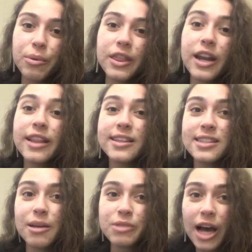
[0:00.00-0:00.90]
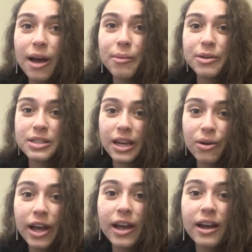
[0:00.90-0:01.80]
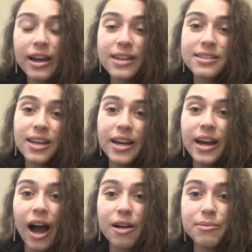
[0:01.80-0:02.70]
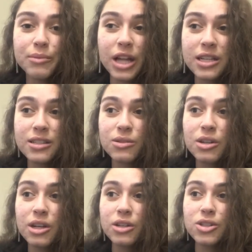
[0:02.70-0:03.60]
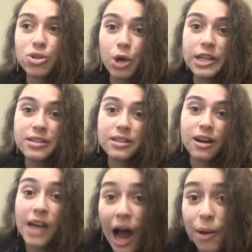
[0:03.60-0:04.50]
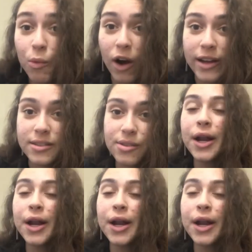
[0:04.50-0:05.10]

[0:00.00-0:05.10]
but then at the same time I was like, okay, I guess I'm less stressed time-wise.